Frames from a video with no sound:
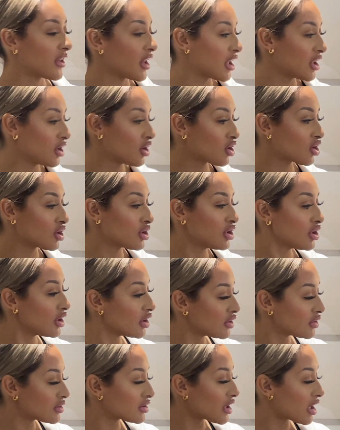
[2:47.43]
You can
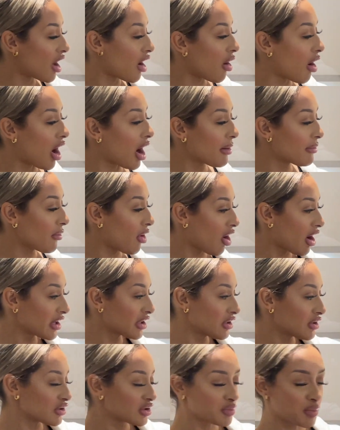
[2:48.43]
use. I
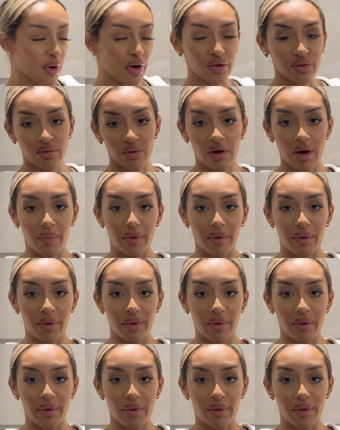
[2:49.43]
use bottled water,